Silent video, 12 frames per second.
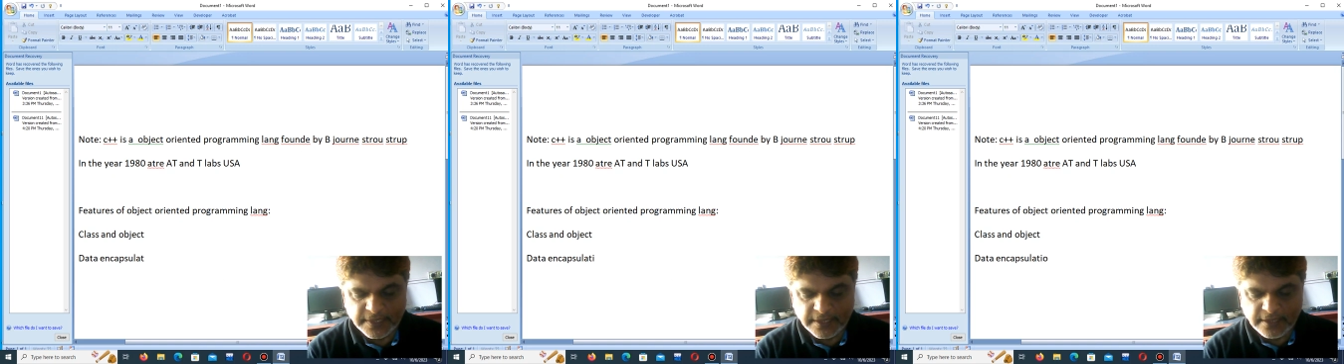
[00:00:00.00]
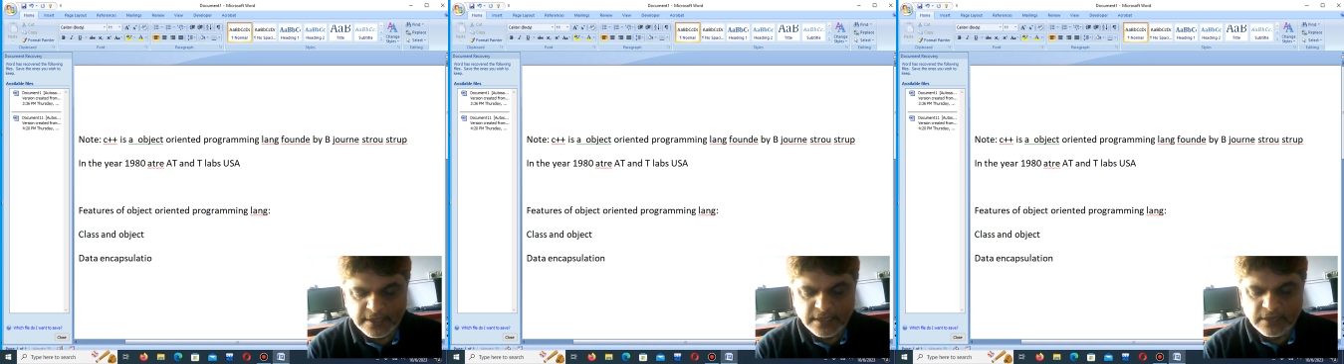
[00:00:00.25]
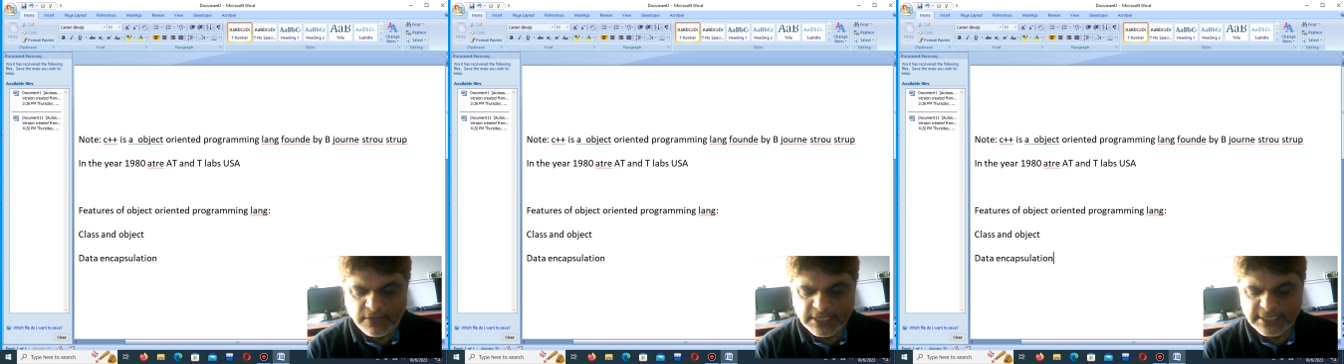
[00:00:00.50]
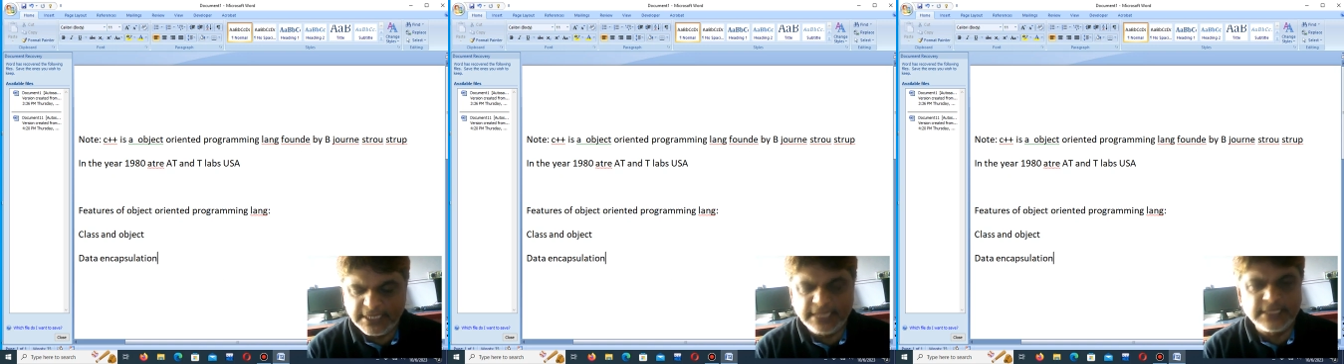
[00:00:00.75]
See, data
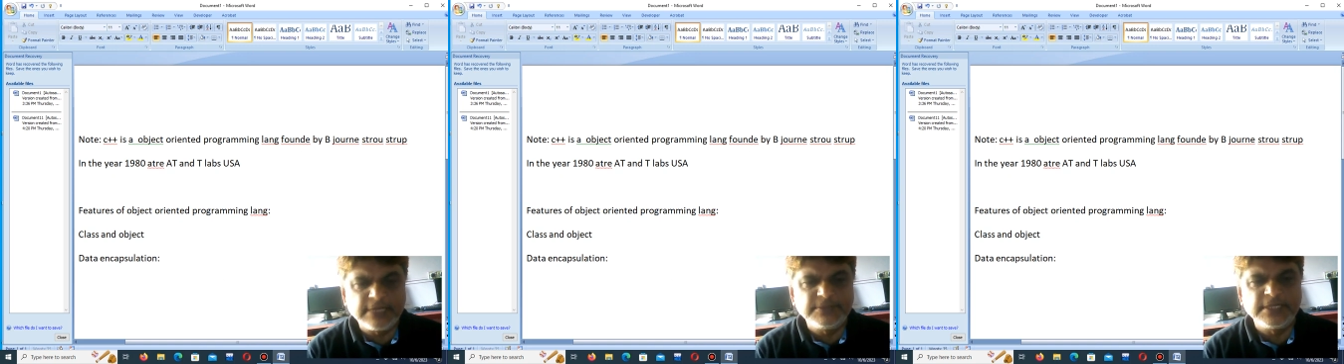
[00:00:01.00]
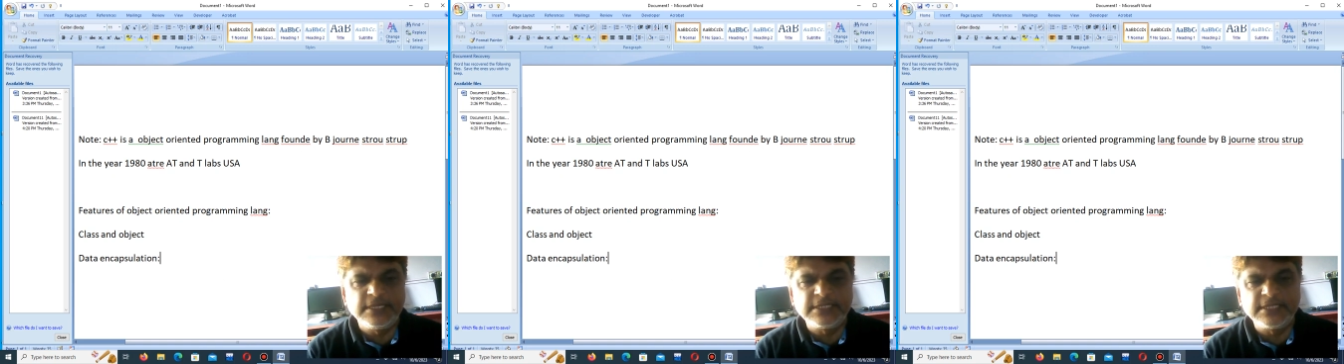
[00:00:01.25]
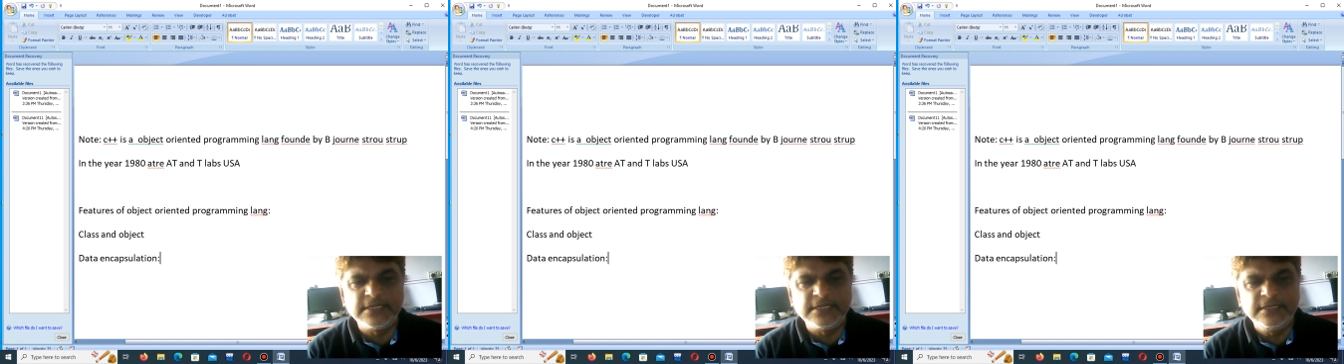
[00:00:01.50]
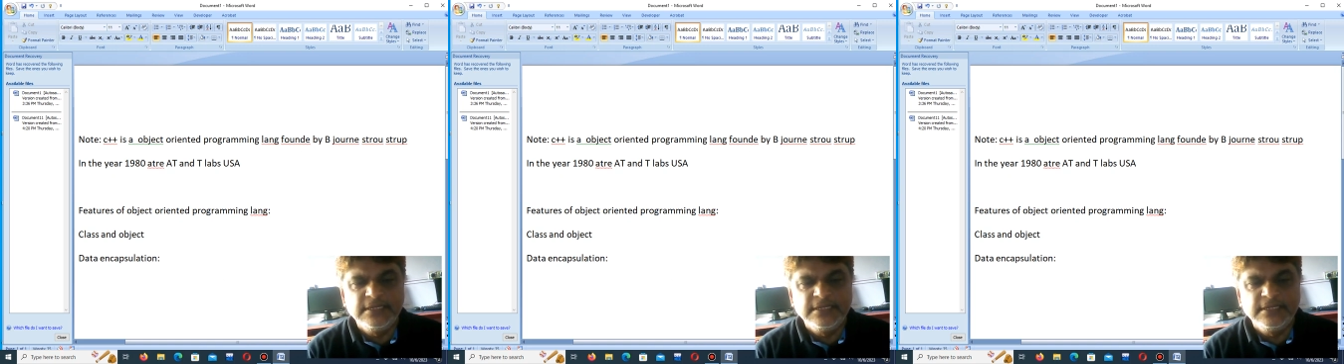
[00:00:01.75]
encapsulation
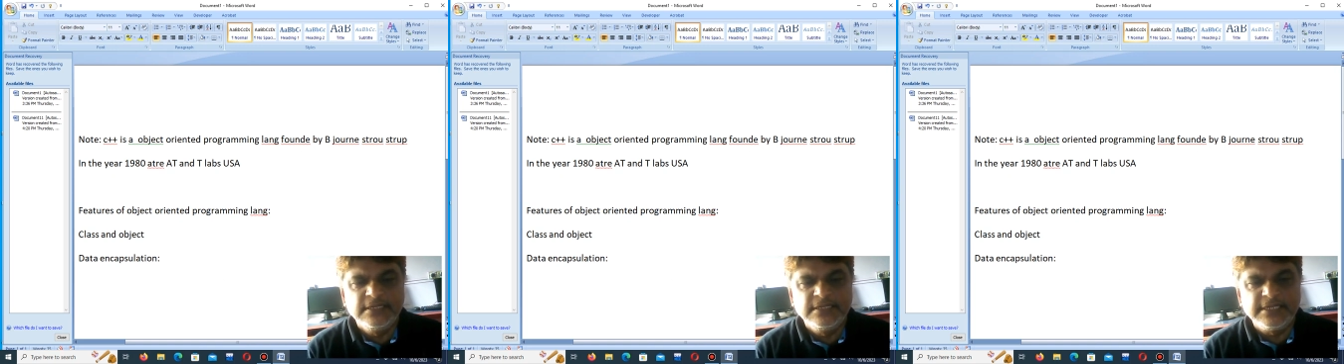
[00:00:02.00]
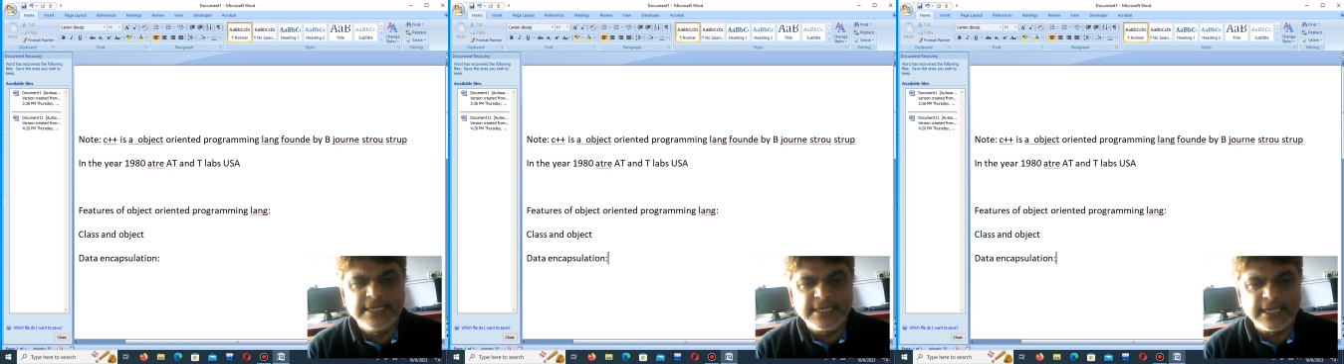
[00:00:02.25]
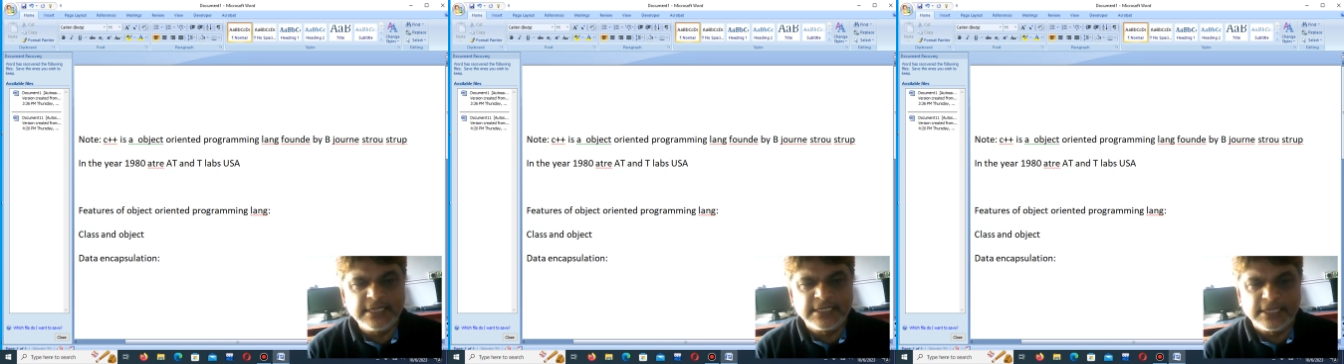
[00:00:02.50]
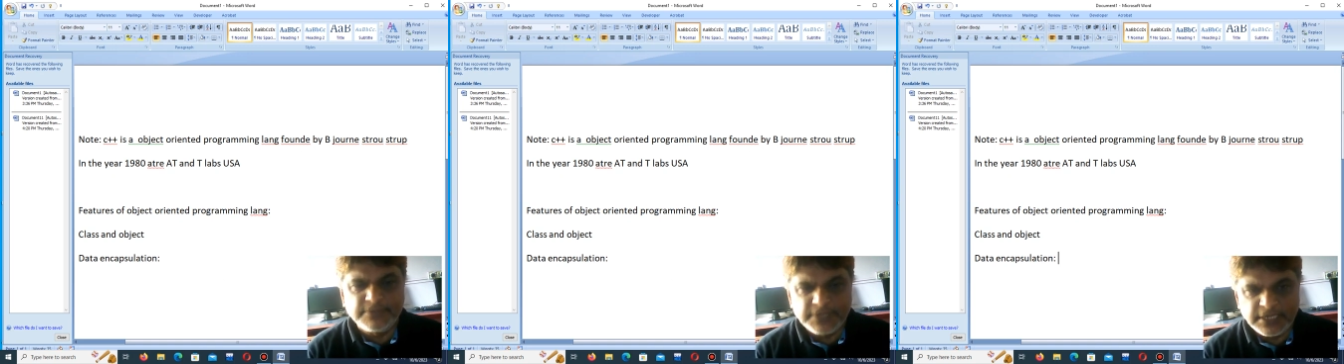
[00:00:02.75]
is also
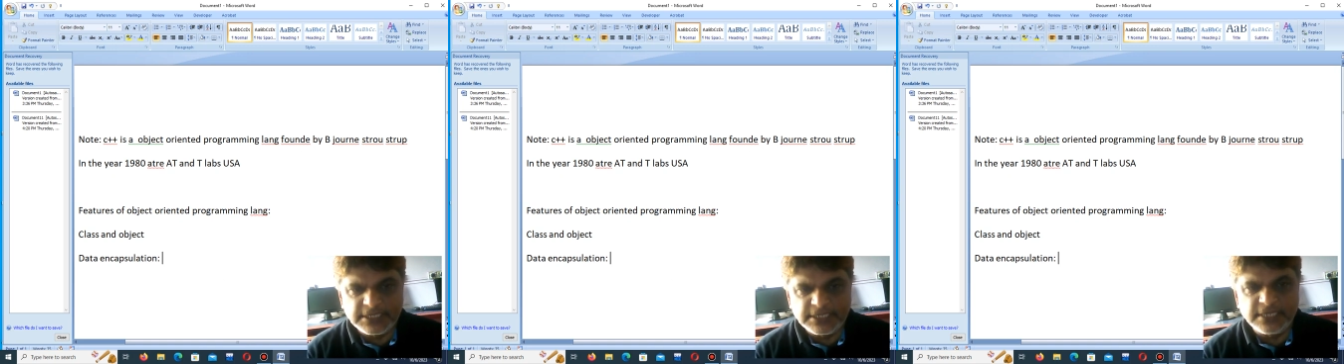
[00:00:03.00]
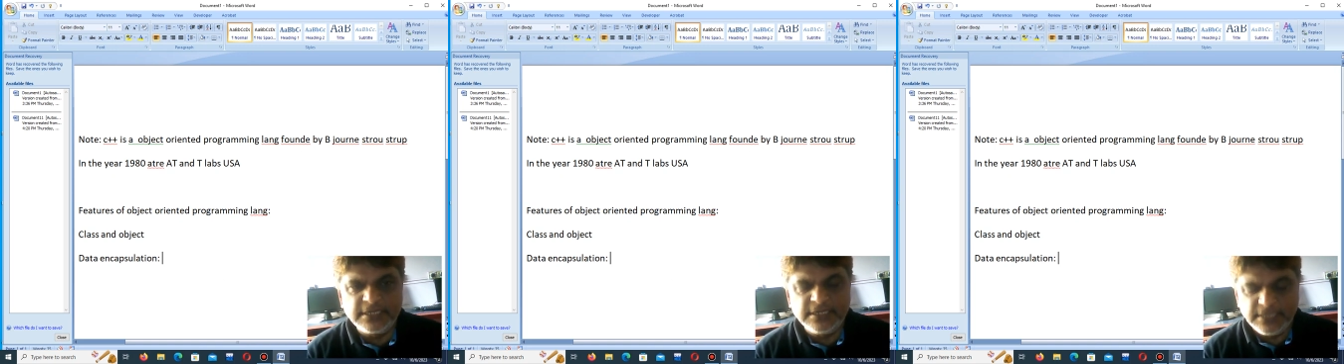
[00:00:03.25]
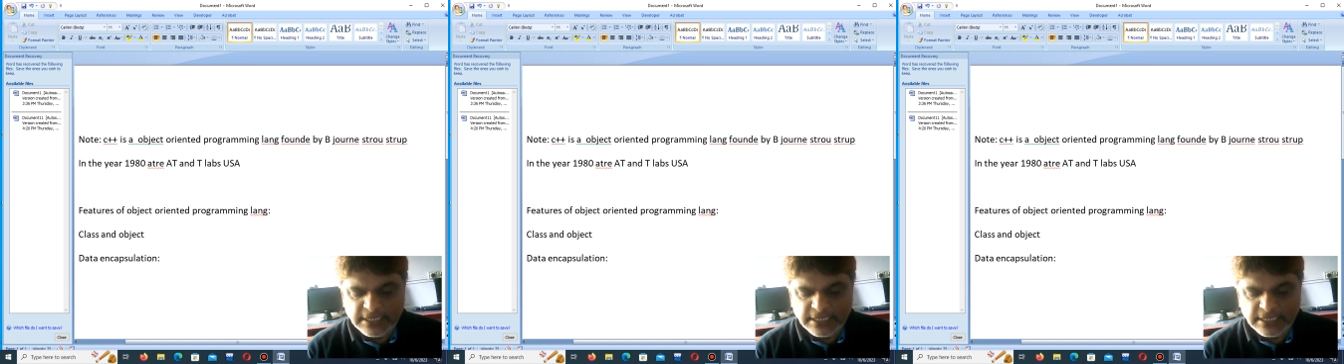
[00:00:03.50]
called as what?